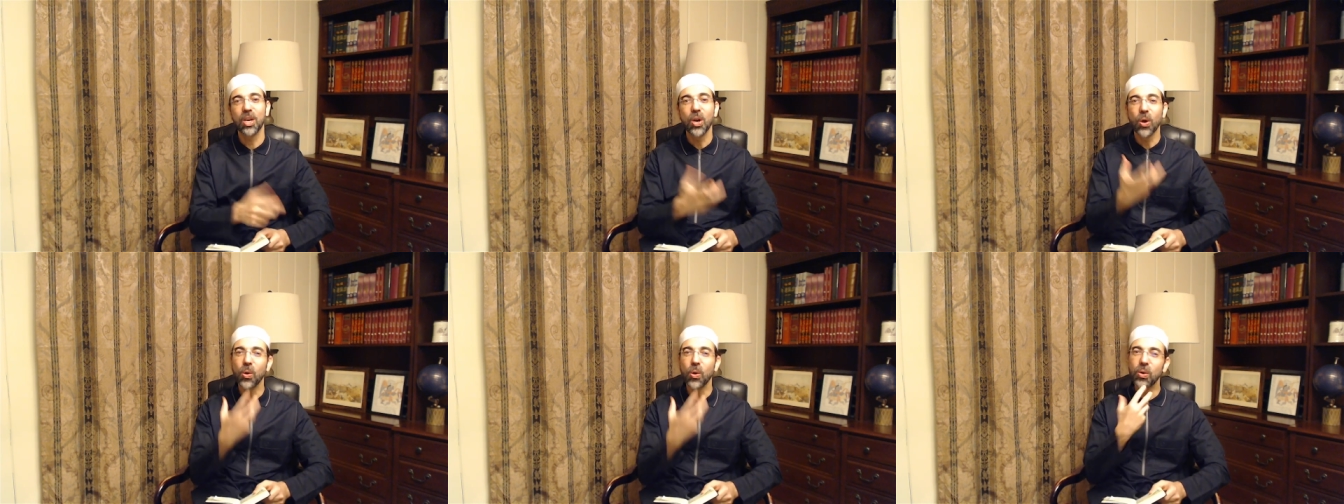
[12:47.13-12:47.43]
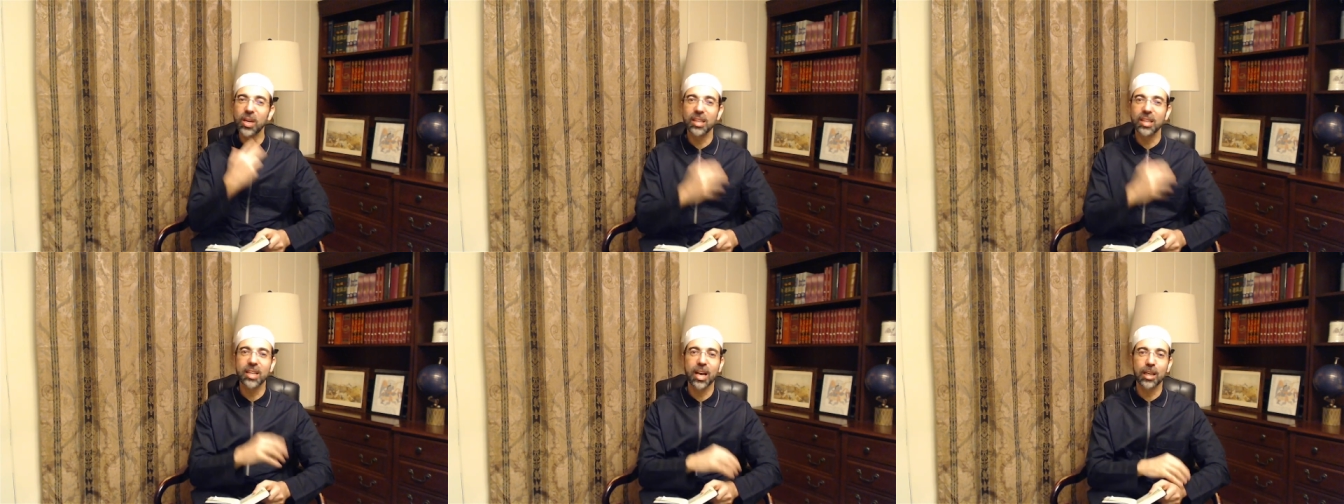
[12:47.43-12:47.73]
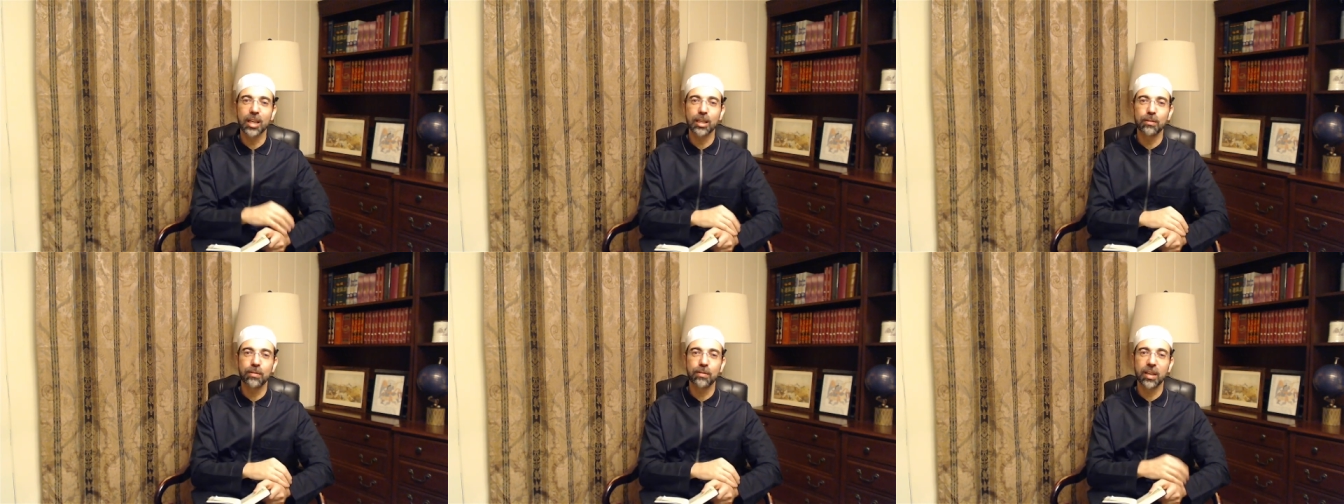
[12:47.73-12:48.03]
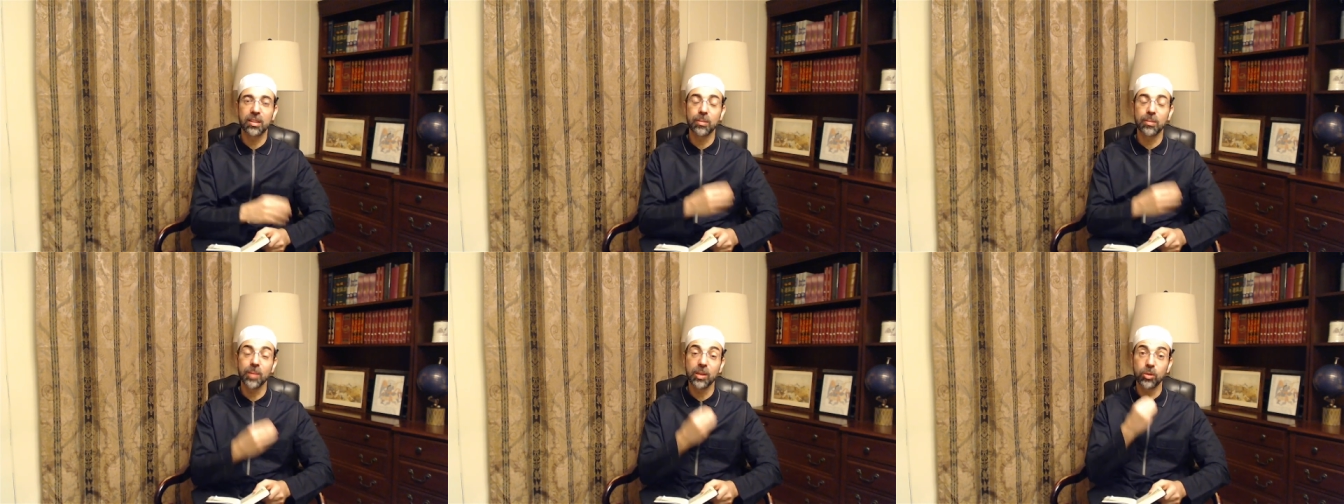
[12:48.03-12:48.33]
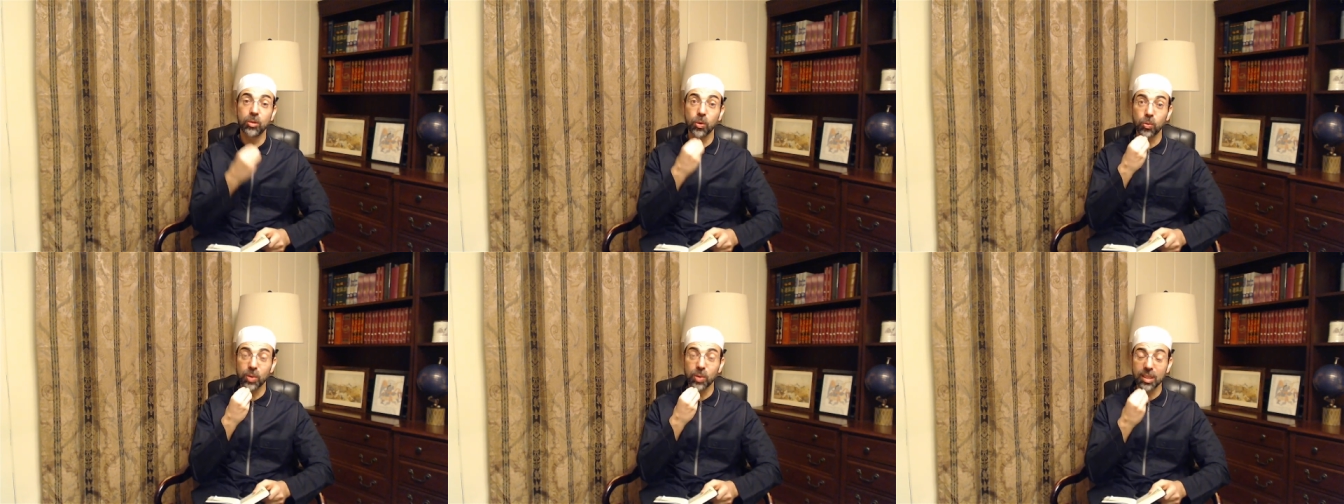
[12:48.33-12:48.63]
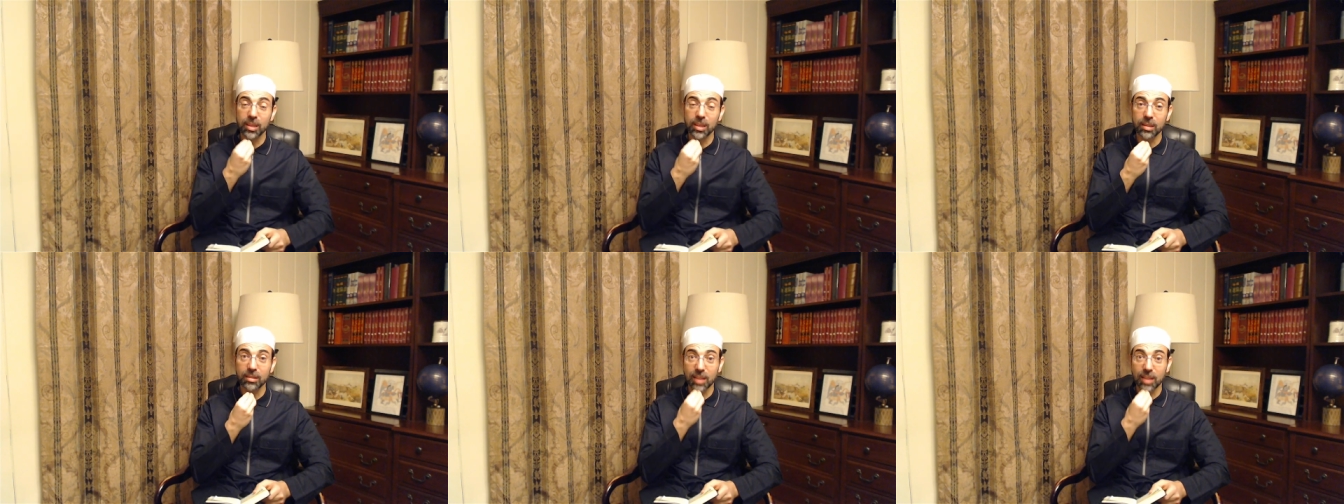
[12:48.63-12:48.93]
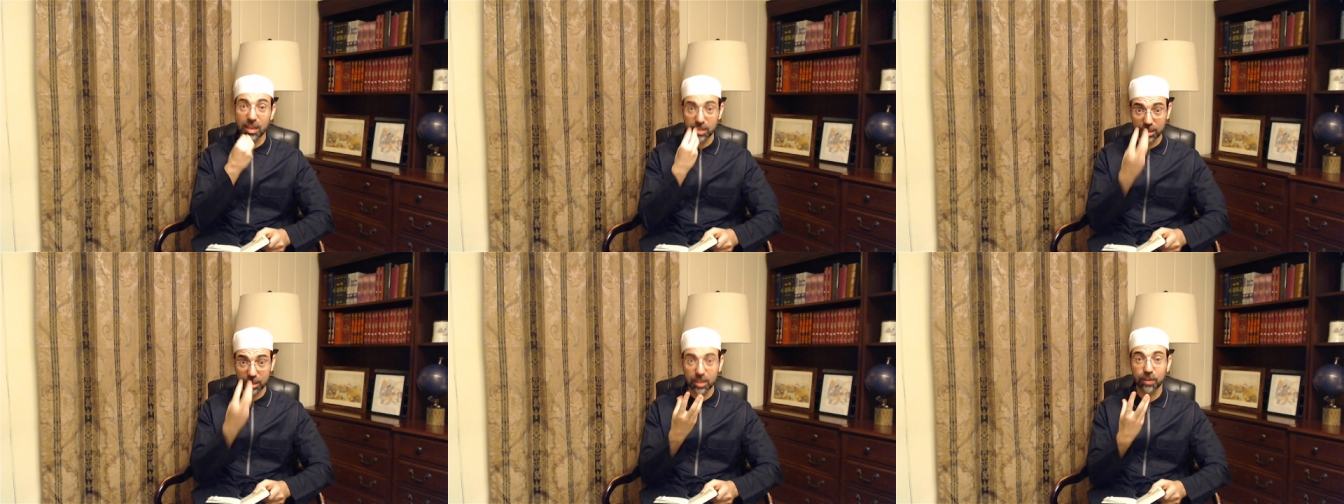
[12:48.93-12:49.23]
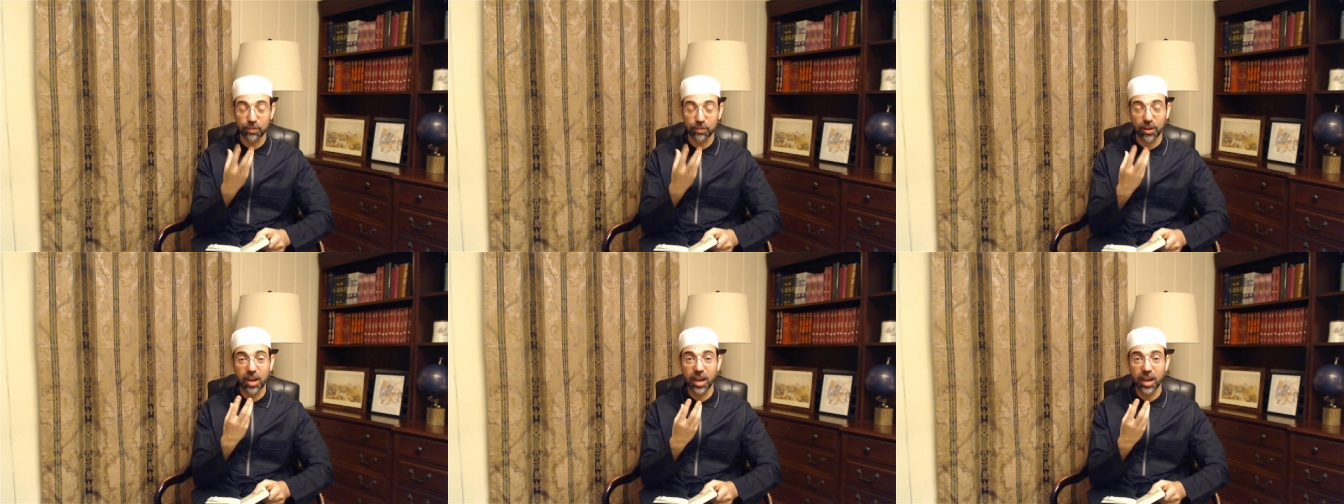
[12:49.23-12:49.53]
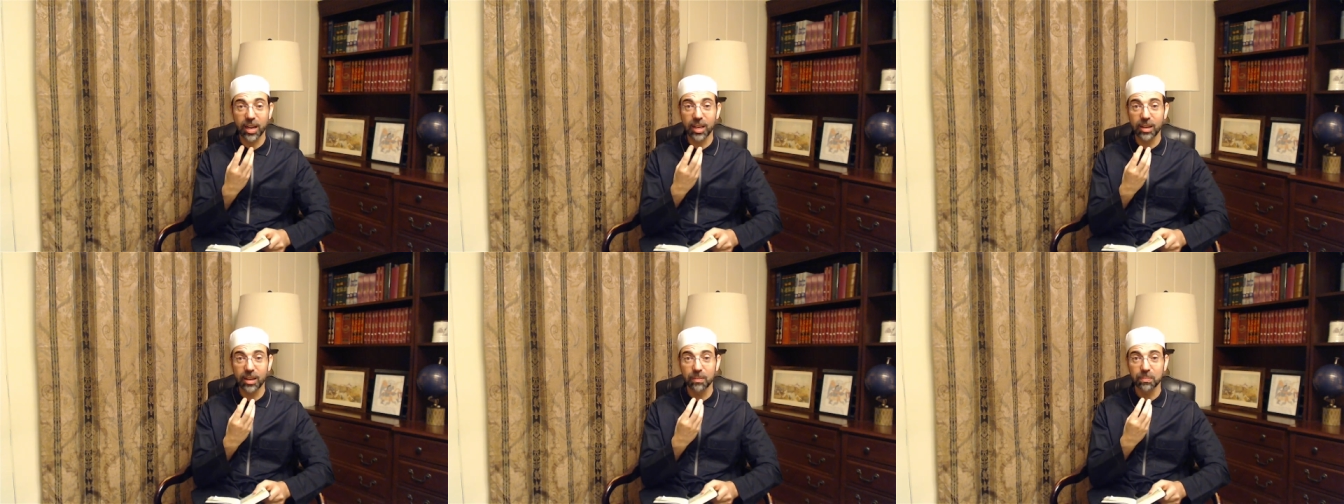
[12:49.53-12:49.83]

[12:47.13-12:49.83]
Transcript: who can elevate me, to really testify